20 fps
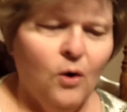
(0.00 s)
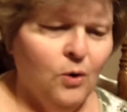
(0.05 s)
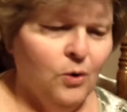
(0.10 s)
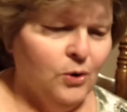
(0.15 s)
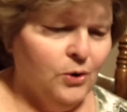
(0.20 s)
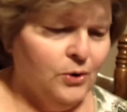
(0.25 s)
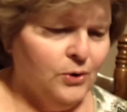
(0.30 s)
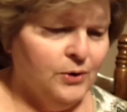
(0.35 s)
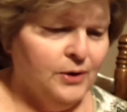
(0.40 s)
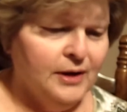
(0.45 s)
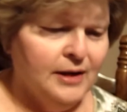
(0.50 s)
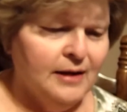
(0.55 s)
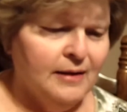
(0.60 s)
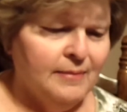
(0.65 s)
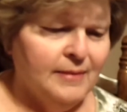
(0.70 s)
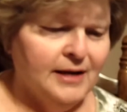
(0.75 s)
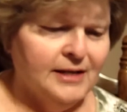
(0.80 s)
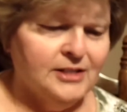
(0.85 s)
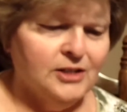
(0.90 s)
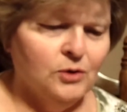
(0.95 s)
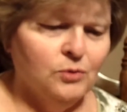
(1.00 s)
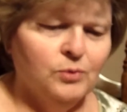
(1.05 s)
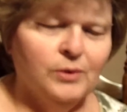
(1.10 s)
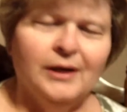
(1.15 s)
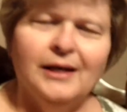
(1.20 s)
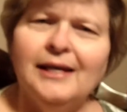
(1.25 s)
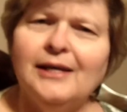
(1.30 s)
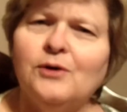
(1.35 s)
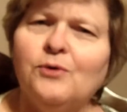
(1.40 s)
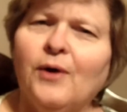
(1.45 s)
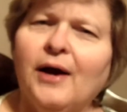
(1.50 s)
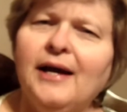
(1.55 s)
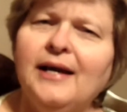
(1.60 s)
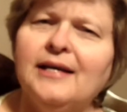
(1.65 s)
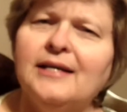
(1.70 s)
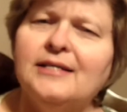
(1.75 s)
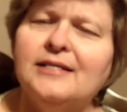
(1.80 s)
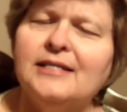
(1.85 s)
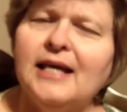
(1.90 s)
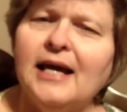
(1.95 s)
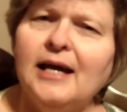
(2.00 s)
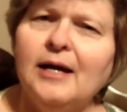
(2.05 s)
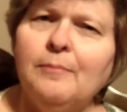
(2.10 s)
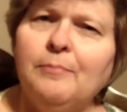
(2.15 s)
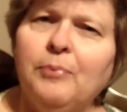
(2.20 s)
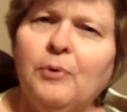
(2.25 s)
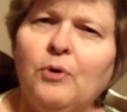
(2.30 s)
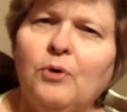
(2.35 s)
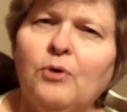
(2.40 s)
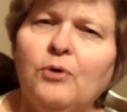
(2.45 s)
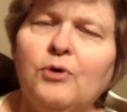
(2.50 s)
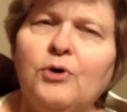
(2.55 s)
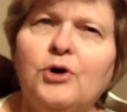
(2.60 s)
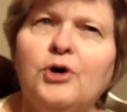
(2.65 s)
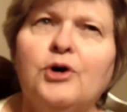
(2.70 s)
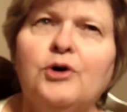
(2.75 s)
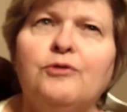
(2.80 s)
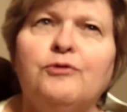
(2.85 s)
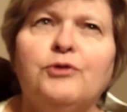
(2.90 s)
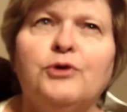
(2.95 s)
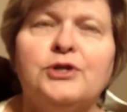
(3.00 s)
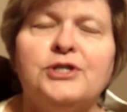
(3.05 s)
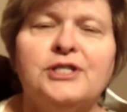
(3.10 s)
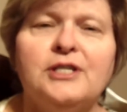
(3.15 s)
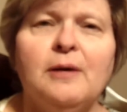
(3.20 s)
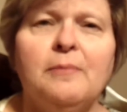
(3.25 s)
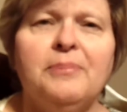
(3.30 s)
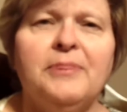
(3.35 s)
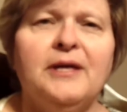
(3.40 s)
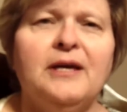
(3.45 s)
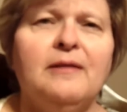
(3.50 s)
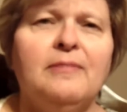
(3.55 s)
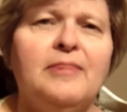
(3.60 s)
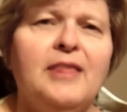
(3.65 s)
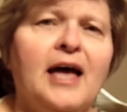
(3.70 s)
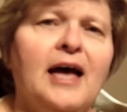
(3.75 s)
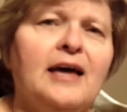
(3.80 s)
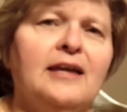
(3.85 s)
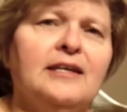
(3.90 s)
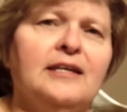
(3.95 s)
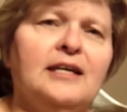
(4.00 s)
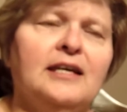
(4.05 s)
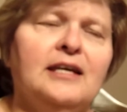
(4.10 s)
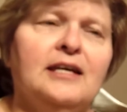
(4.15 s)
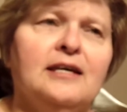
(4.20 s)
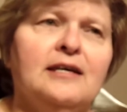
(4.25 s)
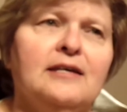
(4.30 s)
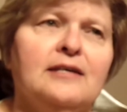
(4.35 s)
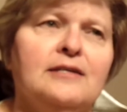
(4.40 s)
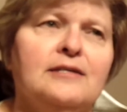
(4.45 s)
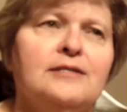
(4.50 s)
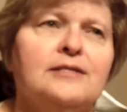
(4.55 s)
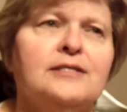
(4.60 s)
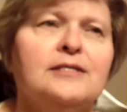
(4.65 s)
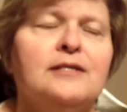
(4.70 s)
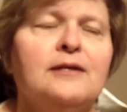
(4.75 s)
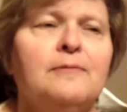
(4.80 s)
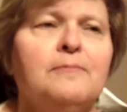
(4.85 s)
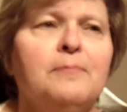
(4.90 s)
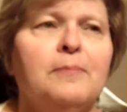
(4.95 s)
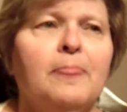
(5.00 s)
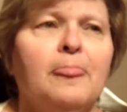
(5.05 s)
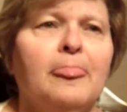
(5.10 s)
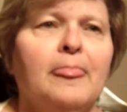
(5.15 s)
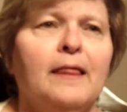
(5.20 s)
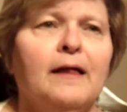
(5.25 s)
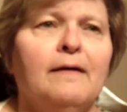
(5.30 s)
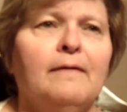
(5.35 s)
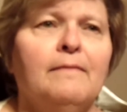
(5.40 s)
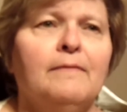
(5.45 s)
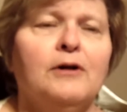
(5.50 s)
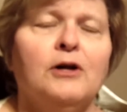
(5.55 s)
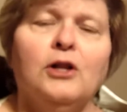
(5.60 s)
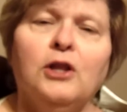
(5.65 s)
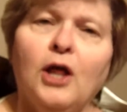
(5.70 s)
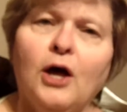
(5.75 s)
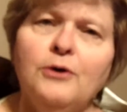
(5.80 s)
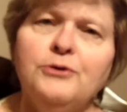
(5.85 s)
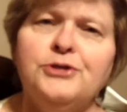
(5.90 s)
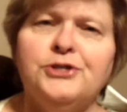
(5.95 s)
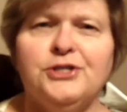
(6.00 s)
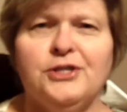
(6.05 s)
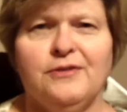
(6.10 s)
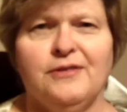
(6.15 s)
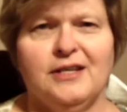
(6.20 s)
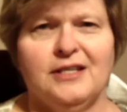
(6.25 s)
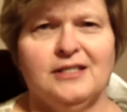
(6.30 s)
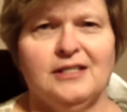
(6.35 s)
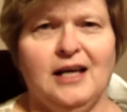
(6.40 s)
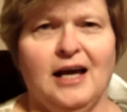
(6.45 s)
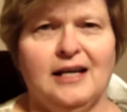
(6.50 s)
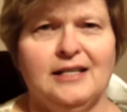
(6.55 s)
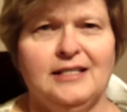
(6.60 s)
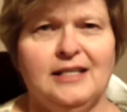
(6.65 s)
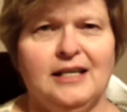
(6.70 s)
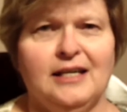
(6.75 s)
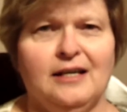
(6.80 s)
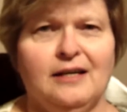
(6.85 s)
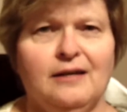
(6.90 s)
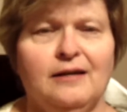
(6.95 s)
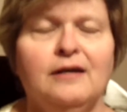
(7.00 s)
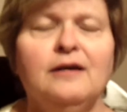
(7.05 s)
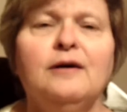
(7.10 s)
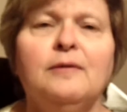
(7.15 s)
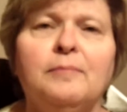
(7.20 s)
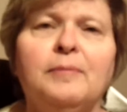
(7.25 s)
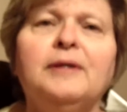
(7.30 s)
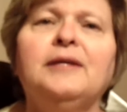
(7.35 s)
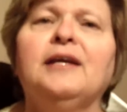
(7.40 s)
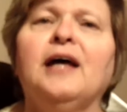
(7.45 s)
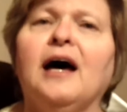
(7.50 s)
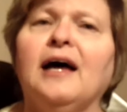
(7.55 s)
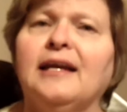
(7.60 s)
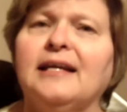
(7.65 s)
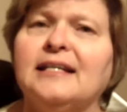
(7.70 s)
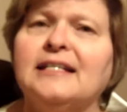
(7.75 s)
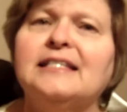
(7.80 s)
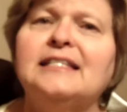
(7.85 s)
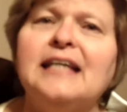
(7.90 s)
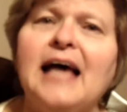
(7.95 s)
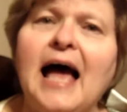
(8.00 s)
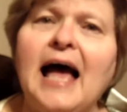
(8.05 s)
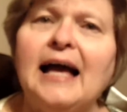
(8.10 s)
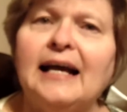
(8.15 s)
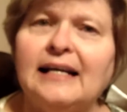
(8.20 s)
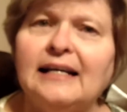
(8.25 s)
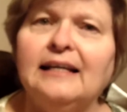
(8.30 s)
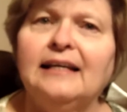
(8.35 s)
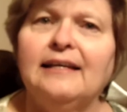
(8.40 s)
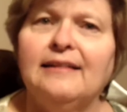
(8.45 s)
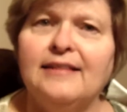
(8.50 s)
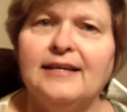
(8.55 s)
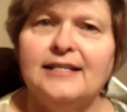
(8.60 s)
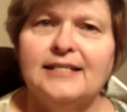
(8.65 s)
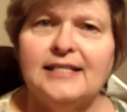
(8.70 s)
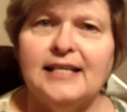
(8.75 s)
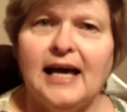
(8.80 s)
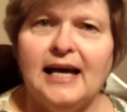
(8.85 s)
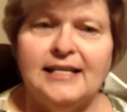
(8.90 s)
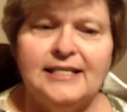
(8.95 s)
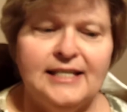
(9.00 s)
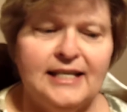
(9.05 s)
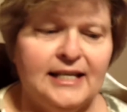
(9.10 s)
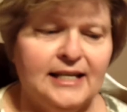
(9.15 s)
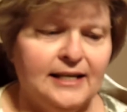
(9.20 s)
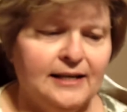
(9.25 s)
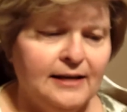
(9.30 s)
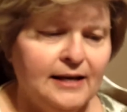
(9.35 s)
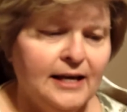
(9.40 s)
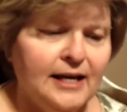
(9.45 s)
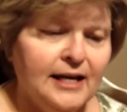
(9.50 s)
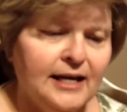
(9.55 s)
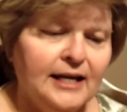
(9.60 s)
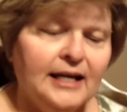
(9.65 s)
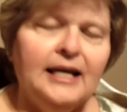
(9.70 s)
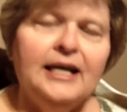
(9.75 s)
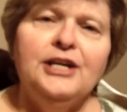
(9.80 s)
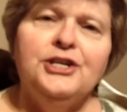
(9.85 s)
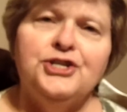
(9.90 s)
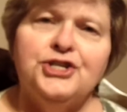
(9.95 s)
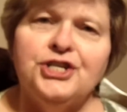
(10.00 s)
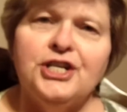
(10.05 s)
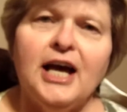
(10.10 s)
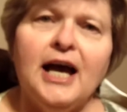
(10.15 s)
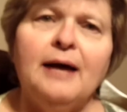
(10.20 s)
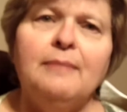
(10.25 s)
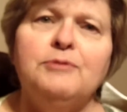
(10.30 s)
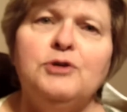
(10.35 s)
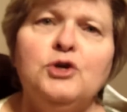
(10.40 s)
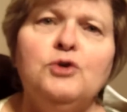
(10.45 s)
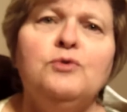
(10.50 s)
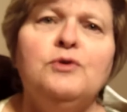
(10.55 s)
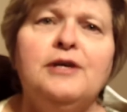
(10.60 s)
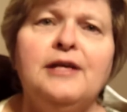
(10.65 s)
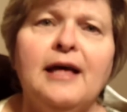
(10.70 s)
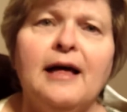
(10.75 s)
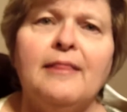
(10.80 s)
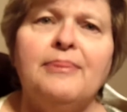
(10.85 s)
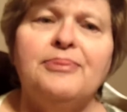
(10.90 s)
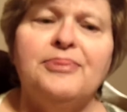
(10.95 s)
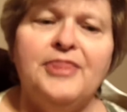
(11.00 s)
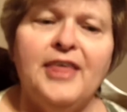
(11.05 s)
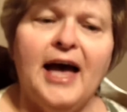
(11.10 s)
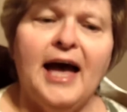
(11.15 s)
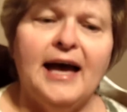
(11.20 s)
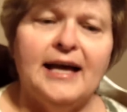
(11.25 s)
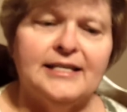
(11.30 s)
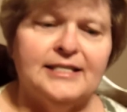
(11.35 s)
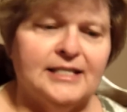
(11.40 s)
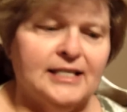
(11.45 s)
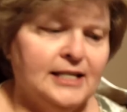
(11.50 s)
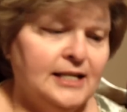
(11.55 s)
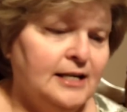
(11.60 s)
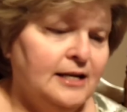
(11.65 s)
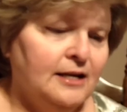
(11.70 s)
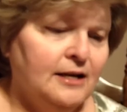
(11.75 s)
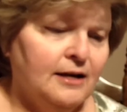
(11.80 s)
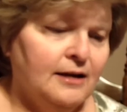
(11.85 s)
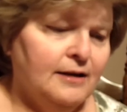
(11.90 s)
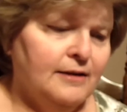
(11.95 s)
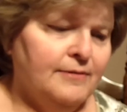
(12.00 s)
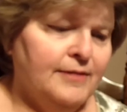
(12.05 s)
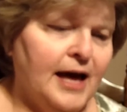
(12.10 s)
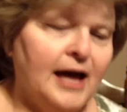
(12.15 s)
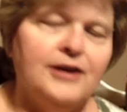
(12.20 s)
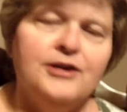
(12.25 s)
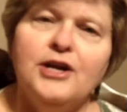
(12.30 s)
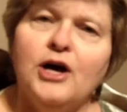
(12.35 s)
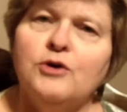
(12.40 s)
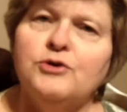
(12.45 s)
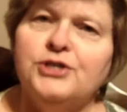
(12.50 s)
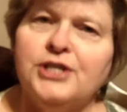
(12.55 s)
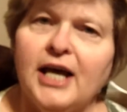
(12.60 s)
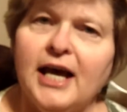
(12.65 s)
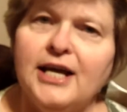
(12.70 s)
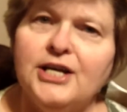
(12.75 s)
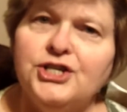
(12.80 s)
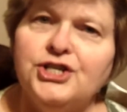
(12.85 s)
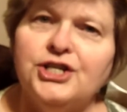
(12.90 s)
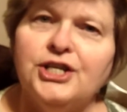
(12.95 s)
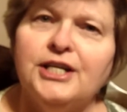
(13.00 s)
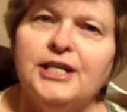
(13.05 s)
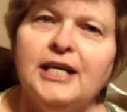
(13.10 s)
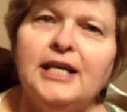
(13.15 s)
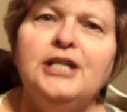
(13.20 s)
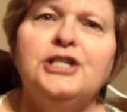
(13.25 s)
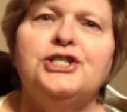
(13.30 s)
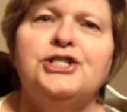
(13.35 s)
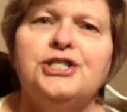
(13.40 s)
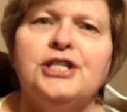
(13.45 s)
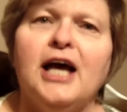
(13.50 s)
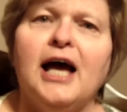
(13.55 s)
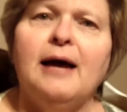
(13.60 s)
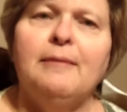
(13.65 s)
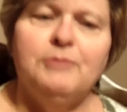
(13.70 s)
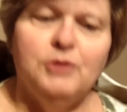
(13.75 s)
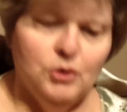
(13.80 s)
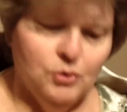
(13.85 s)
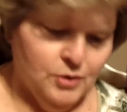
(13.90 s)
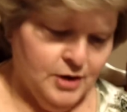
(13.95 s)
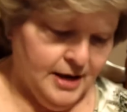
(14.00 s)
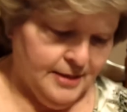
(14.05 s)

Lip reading: Or that's a really great example for something that is close to this idea, but not exactly this idea. Each time you get that notation, each time you